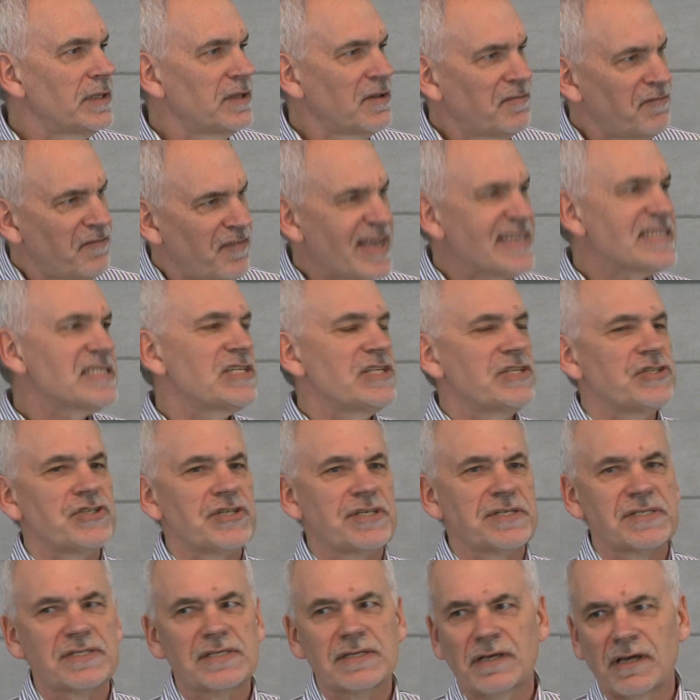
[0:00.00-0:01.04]
the
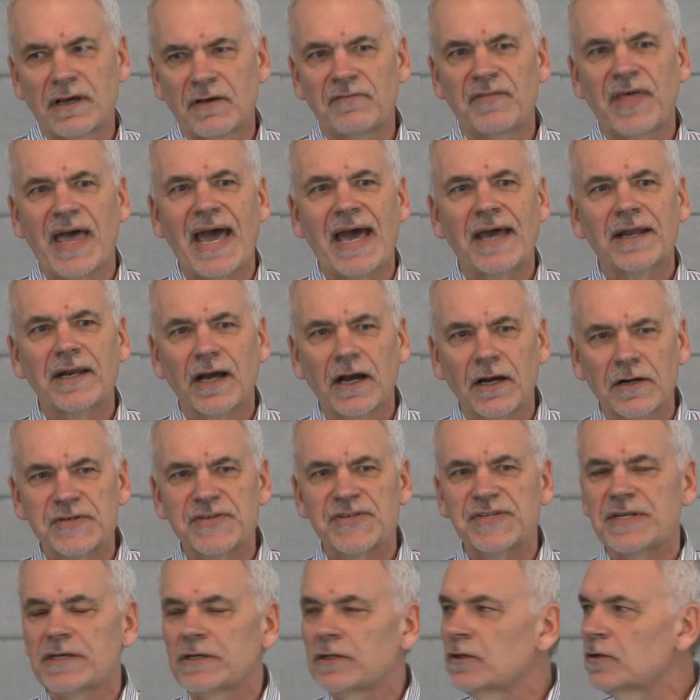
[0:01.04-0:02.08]
vestiges of that are
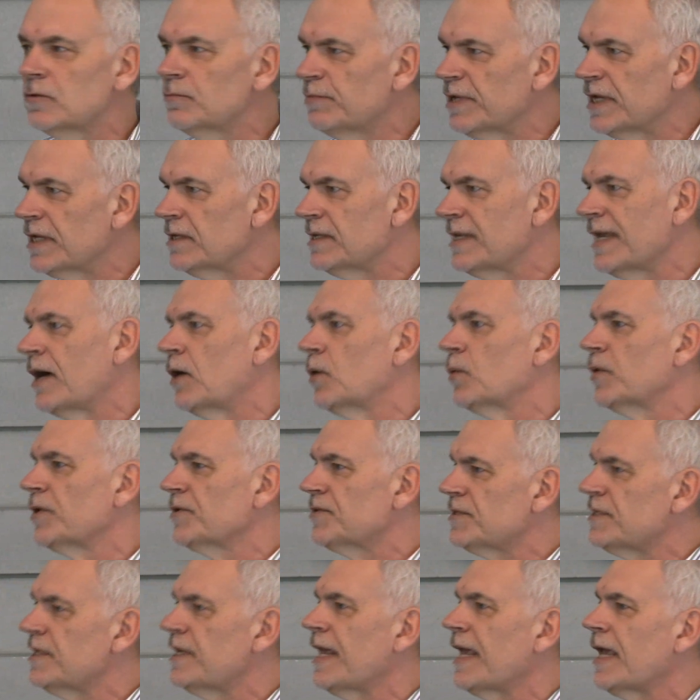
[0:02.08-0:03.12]
still being dealt
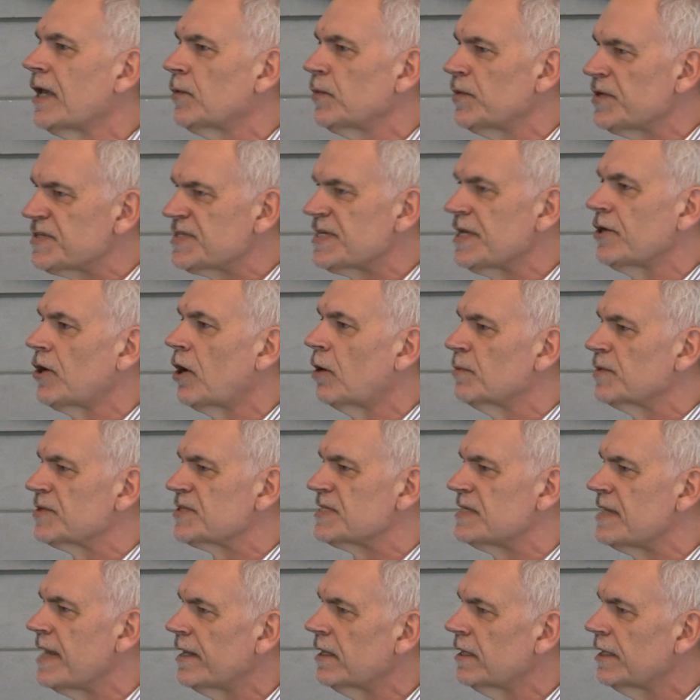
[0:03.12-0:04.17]
with today. We see it
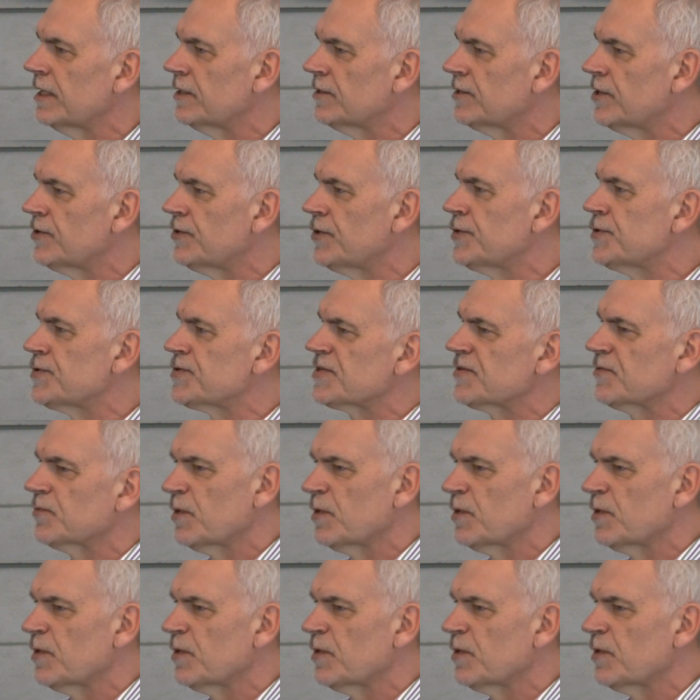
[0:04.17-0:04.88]
almost daily in the news.